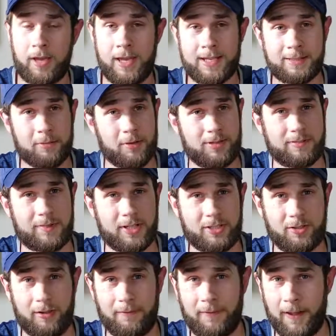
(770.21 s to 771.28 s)
as well as make sure
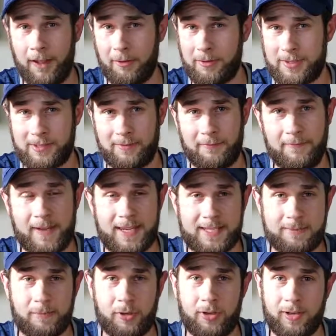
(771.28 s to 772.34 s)
to follow us on
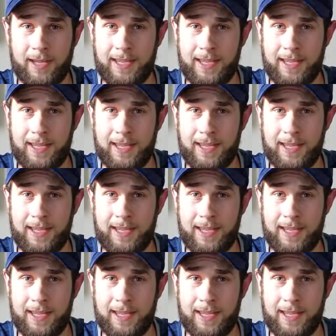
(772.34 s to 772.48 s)
Facebook,